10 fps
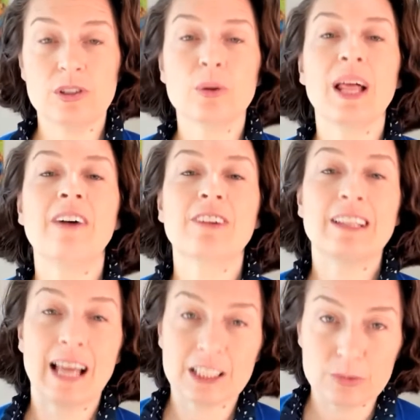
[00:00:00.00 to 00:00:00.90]
You'll have
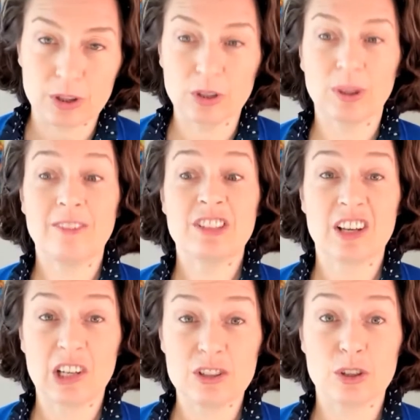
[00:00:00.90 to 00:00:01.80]
classwork, you'll have
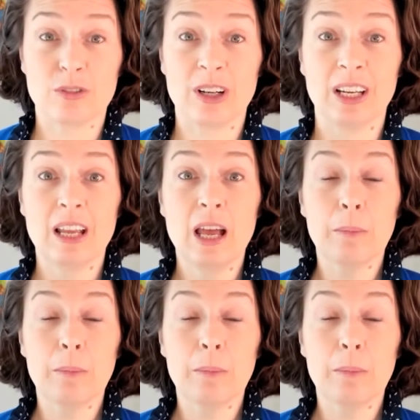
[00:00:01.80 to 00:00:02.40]
studies you're running,